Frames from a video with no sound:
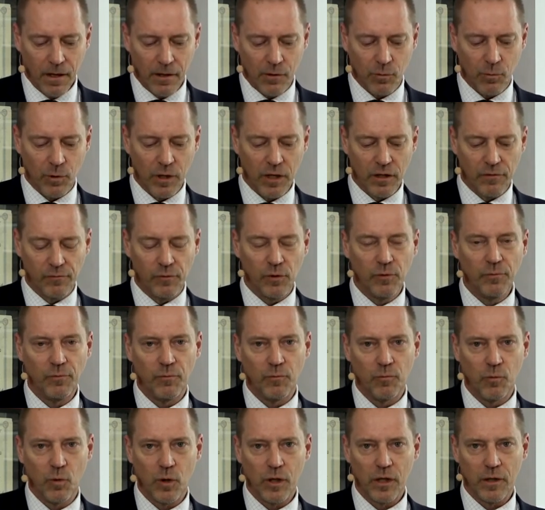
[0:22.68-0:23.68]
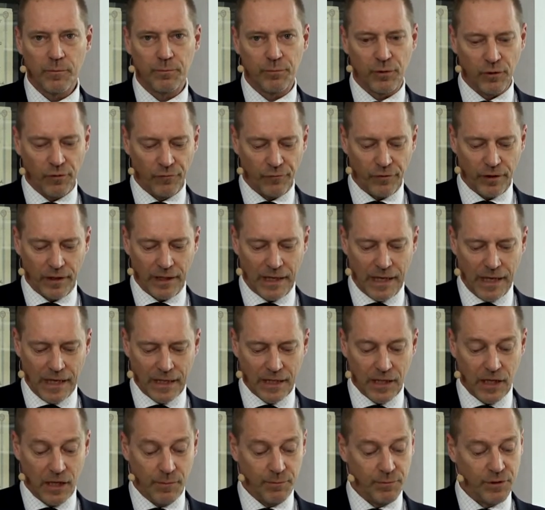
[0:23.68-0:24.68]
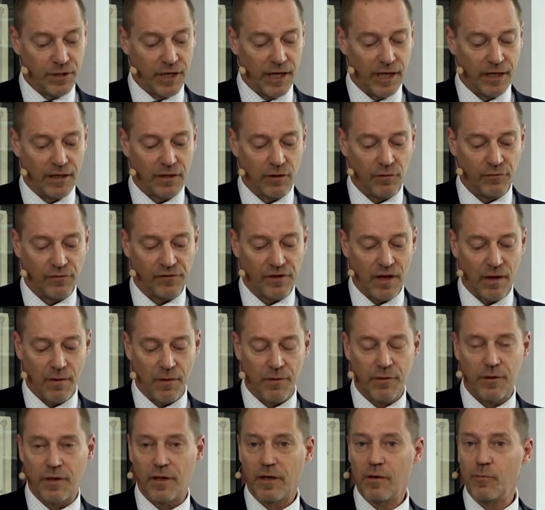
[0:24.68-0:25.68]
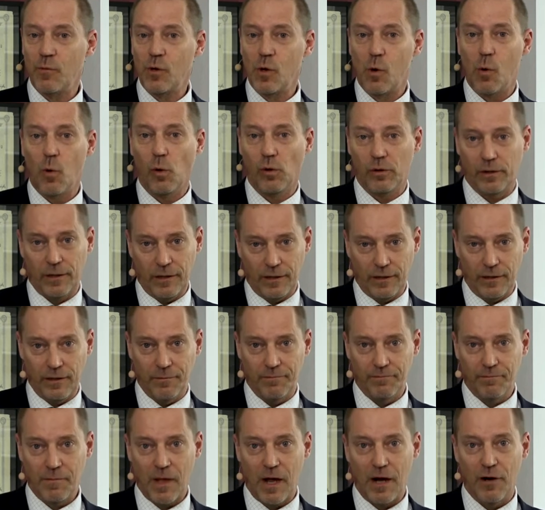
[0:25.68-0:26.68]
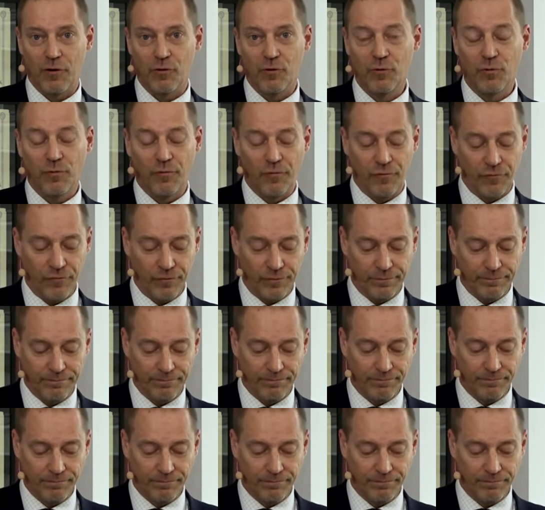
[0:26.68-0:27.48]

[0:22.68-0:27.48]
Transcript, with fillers: Nordic Waterproofing keep check of something we all need, a roof.